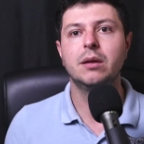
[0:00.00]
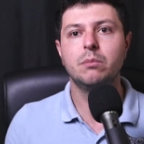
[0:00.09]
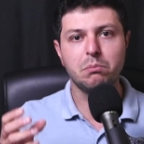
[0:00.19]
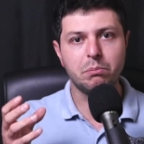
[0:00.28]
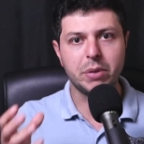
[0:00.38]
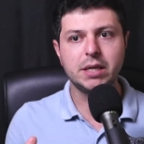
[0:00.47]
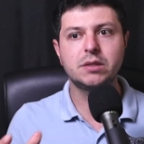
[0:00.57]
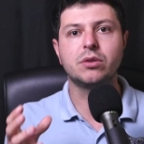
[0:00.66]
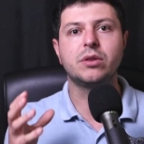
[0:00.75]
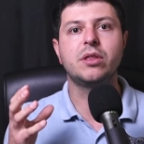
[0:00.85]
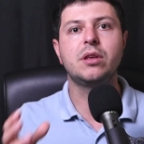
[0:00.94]
based on the
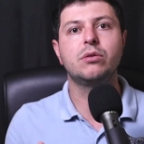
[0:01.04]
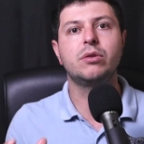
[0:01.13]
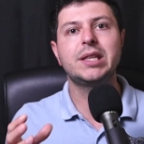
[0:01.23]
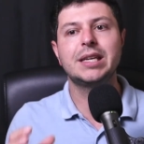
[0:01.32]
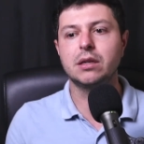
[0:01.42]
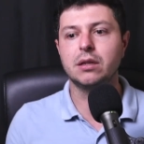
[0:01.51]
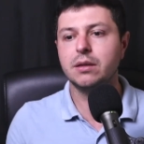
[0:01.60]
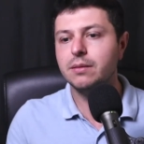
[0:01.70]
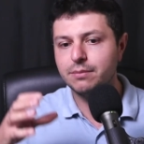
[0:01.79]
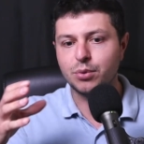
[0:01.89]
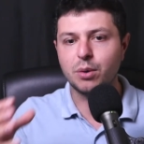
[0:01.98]
theoretical
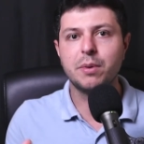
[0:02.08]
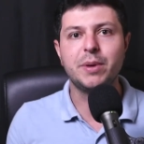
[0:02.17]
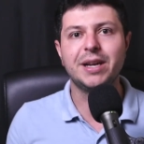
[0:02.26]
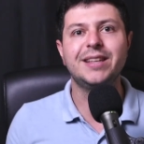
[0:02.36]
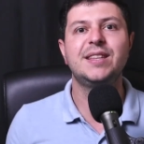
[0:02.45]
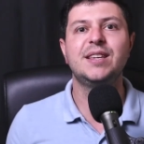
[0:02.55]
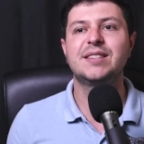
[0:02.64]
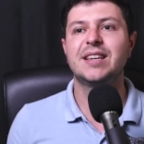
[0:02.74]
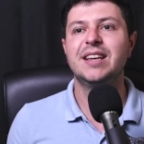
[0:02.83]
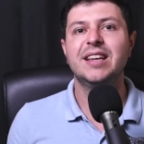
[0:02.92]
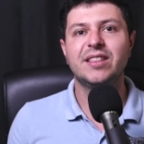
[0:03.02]
probabilities,
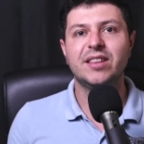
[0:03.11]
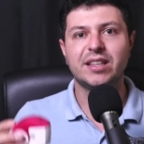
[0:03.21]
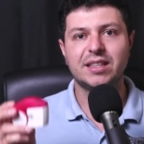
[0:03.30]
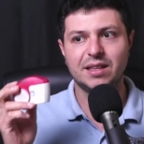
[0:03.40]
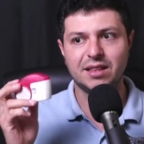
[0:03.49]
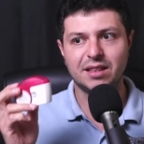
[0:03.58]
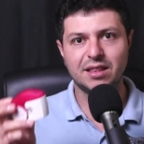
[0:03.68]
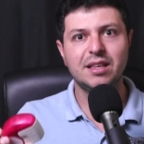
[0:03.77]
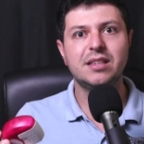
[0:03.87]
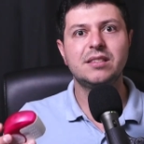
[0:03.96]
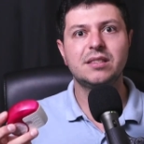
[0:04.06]
that
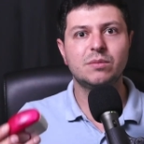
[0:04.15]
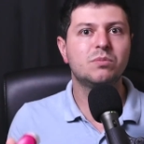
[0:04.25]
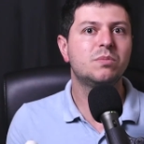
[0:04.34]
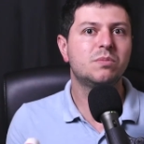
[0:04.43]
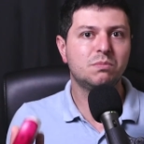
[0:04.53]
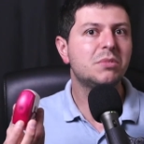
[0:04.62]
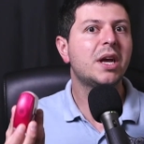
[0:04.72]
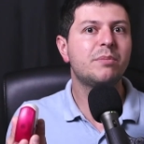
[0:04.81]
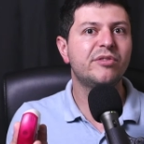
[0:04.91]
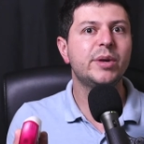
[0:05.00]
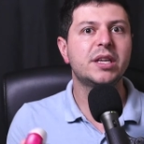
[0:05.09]
this type of
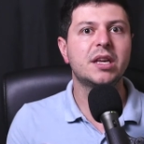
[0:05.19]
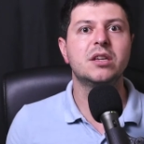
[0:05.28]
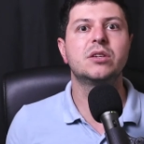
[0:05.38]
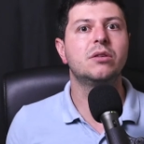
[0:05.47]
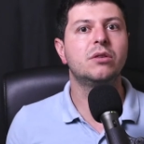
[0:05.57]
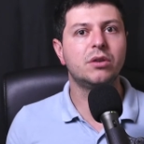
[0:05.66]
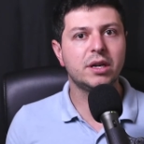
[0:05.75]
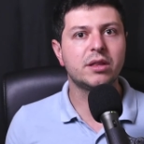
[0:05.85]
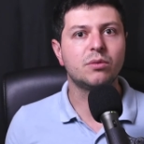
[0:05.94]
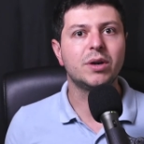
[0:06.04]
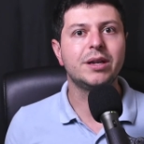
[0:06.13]
medication or another
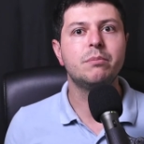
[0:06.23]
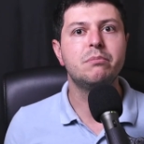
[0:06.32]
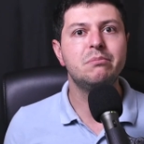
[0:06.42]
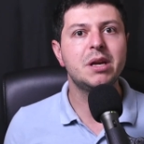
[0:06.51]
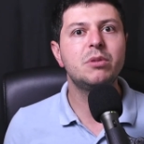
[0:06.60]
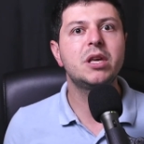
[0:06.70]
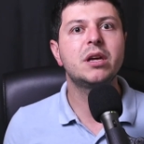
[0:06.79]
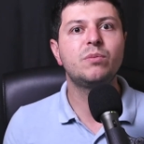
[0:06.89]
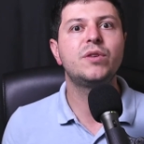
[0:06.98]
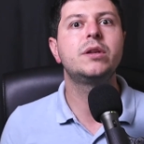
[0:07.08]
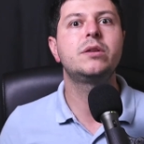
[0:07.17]
one may be helpful
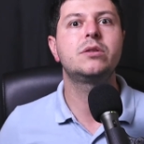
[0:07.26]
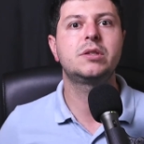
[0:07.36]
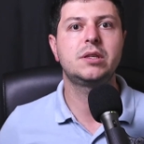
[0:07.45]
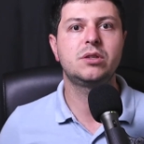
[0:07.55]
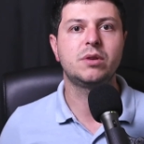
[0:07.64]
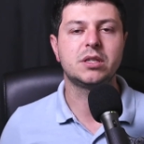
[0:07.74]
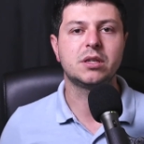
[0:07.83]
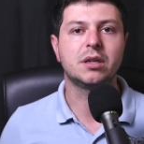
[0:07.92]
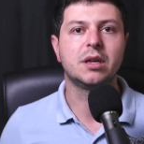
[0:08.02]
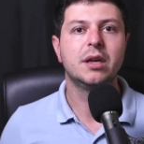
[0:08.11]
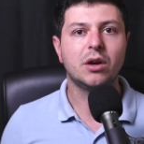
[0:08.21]
in your situation.
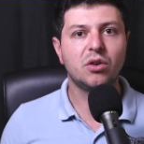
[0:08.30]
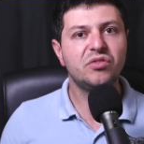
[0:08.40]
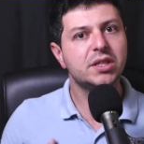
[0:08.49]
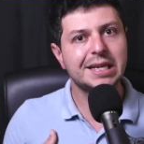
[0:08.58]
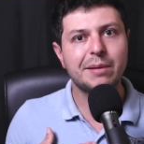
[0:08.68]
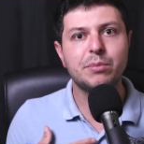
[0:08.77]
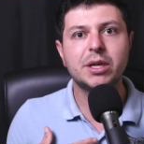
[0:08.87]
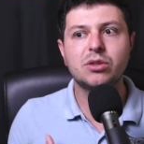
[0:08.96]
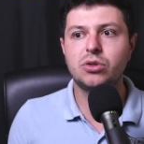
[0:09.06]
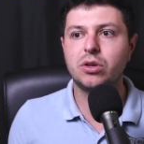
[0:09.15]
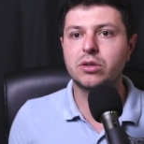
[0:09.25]
Now, obviously, I'm not your
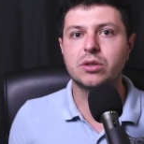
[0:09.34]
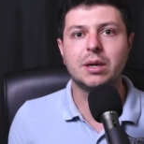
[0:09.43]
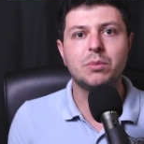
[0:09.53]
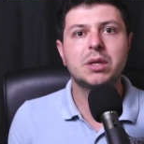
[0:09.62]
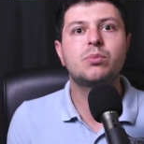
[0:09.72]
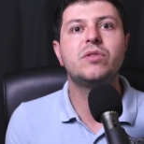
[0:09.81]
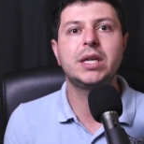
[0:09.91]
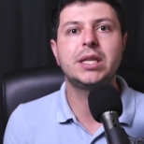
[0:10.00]
doctor, I'm not providing